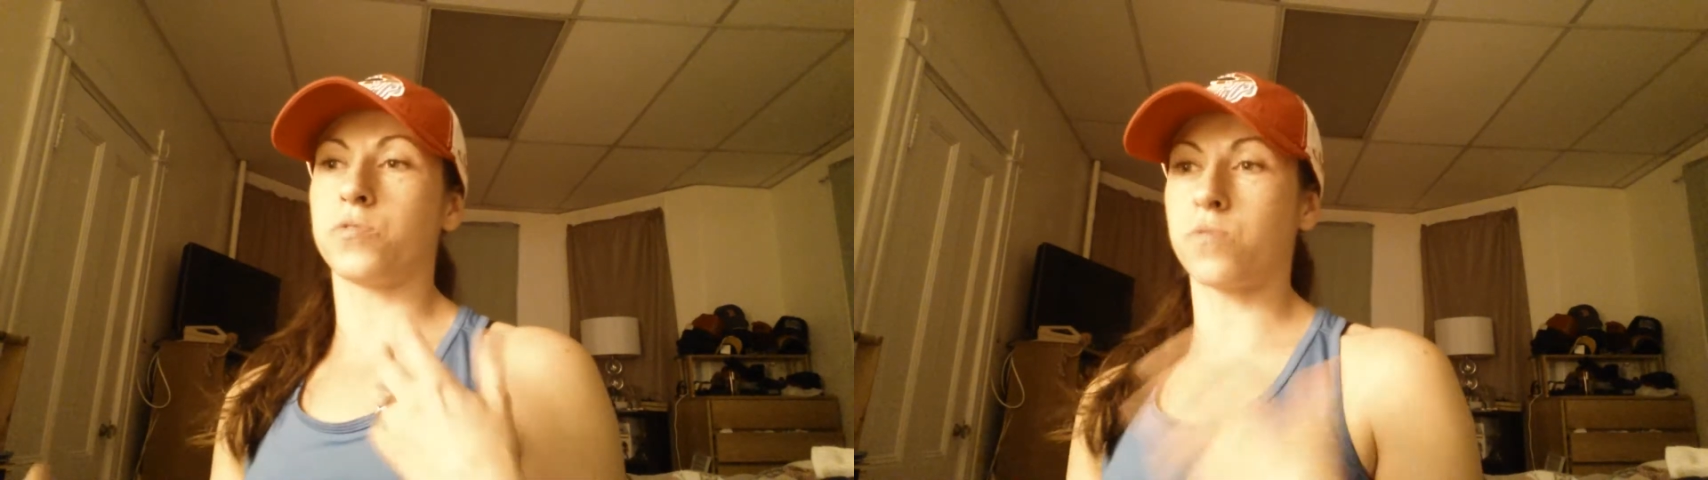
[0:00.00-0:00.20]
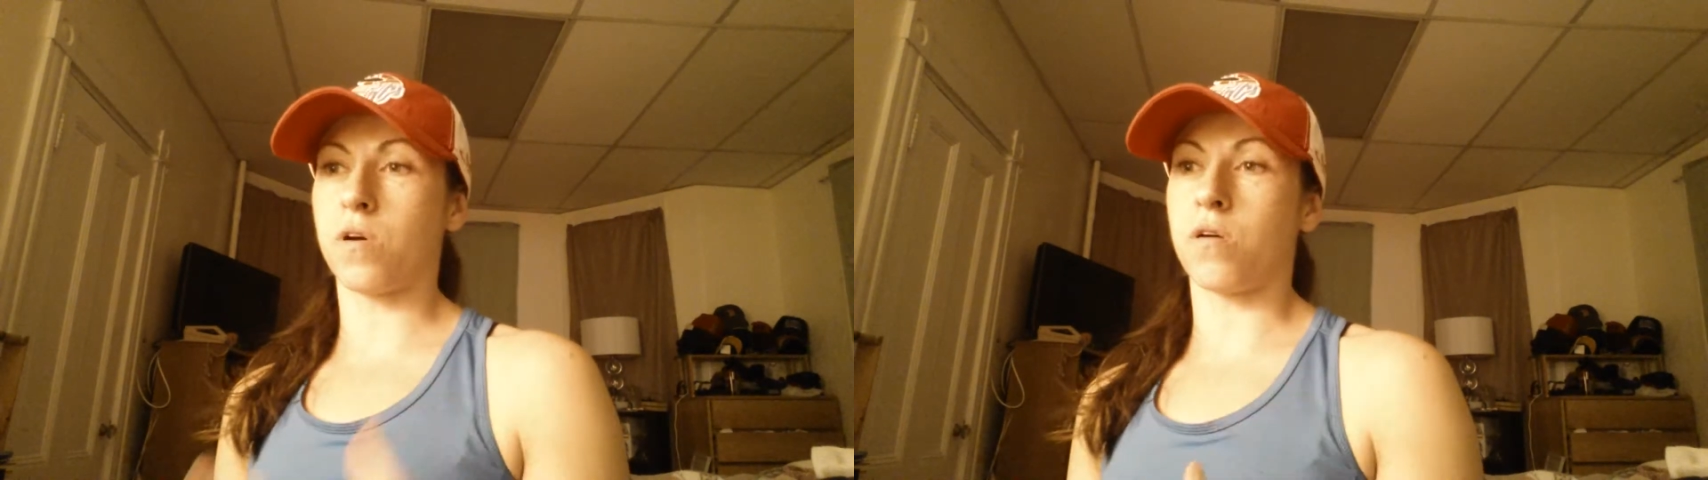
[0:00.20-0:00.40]

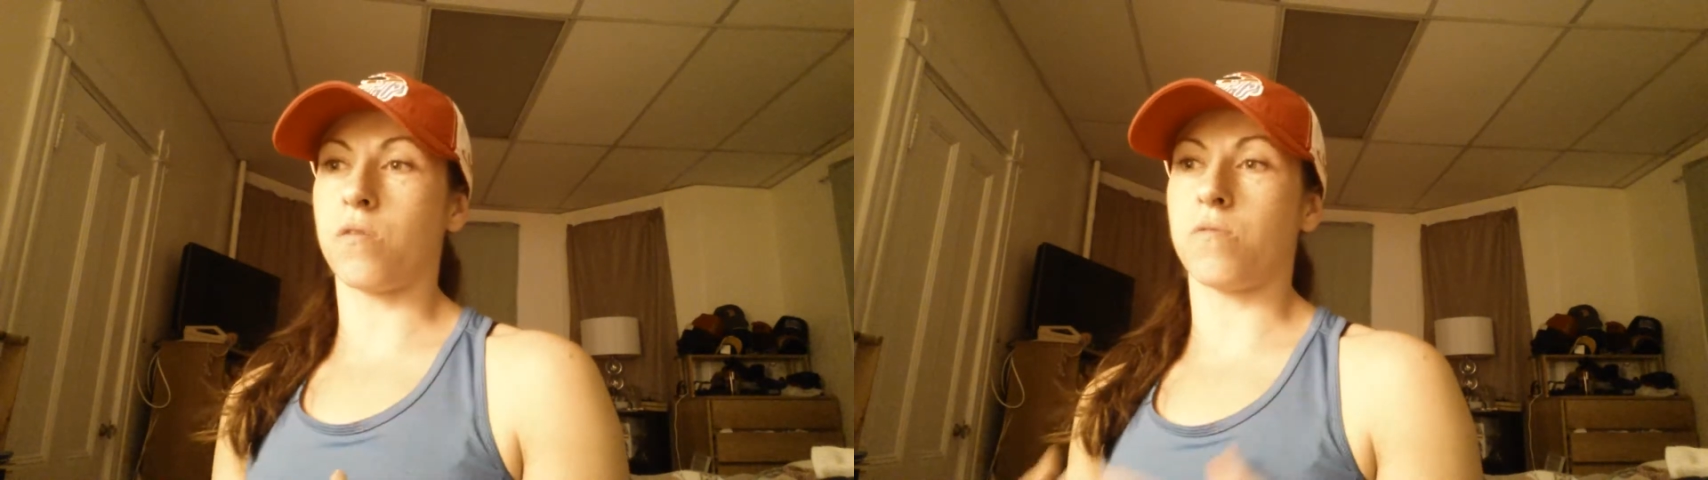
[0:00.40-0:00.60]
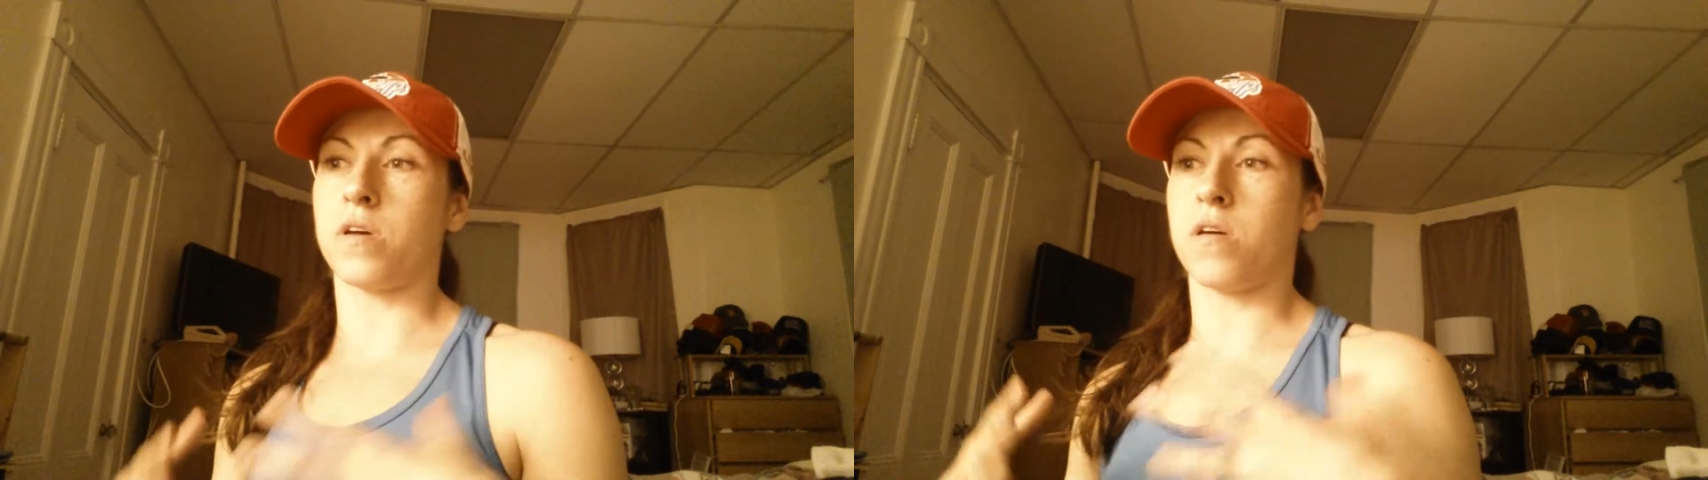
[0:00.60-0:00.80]

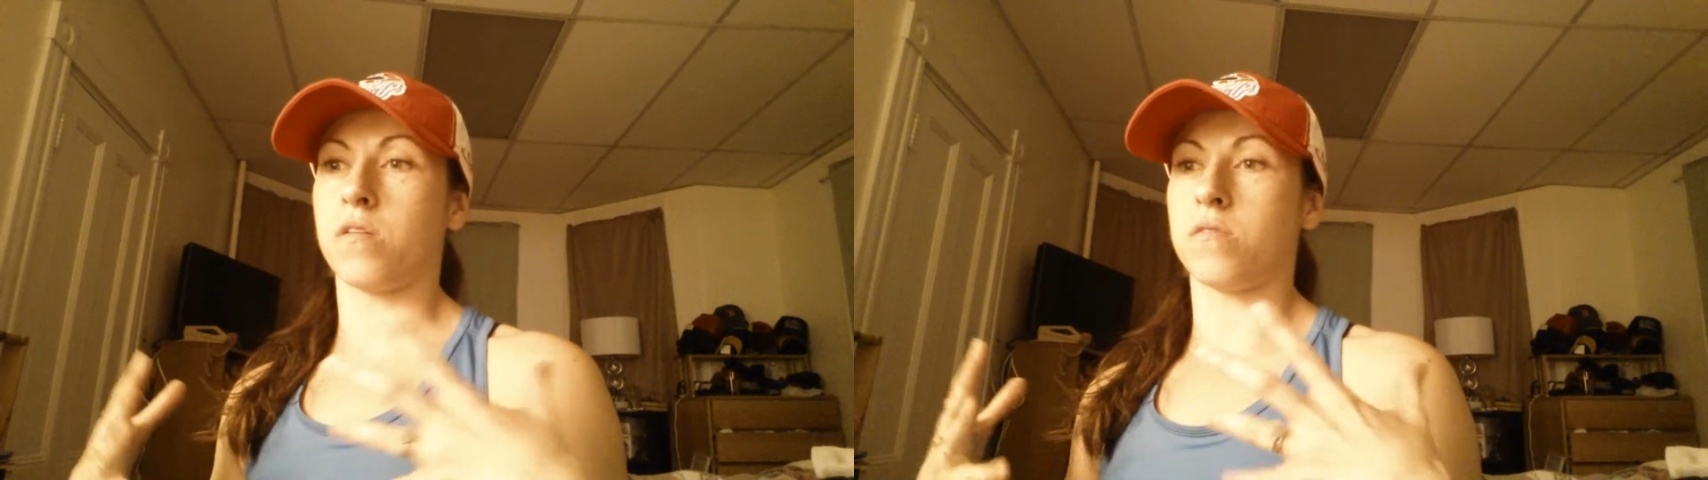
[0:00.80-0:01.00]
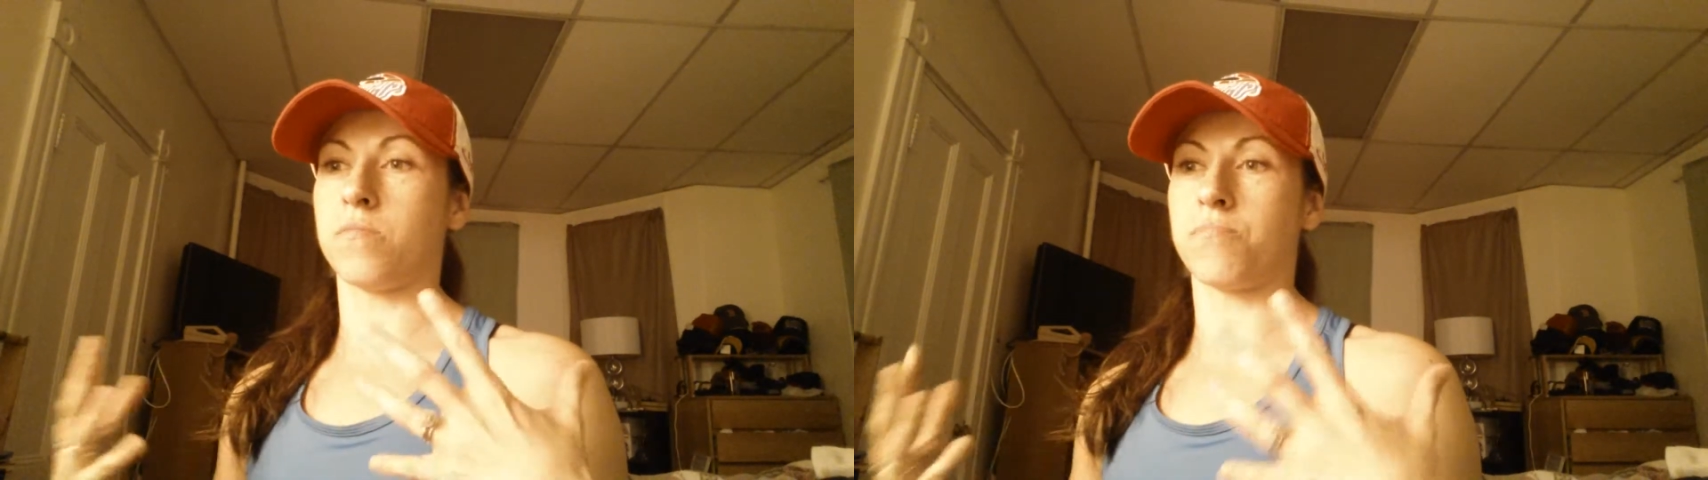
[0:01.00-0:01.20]
grow
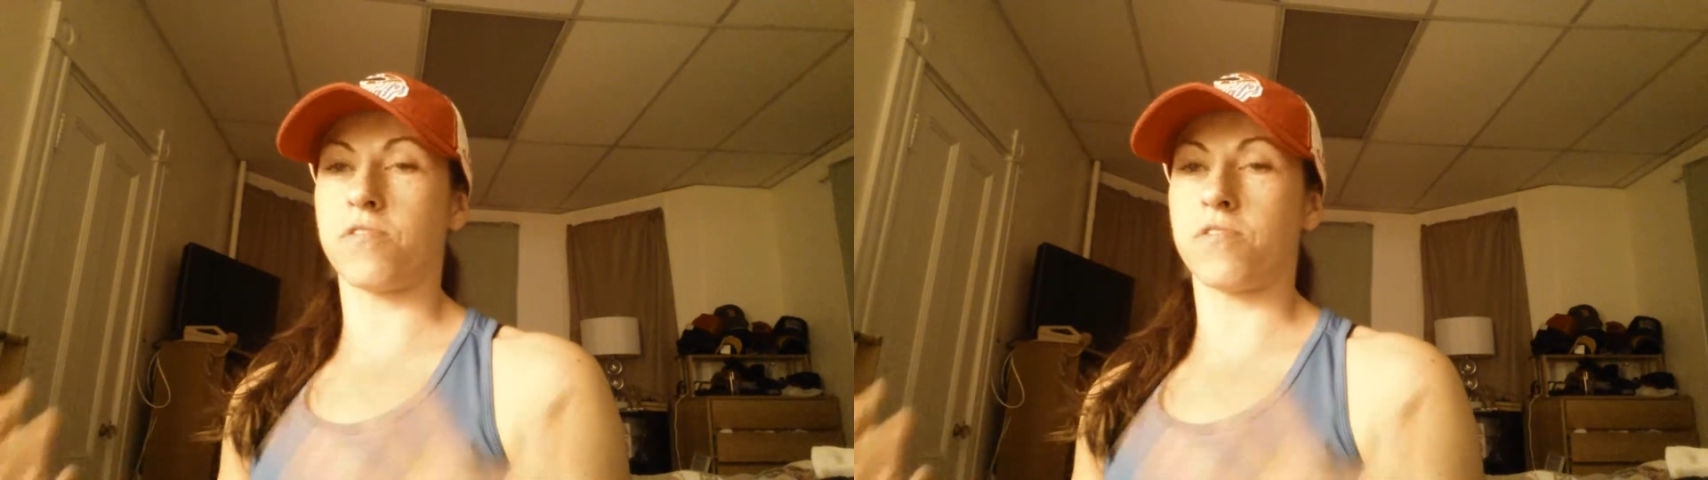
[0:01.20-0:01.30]
and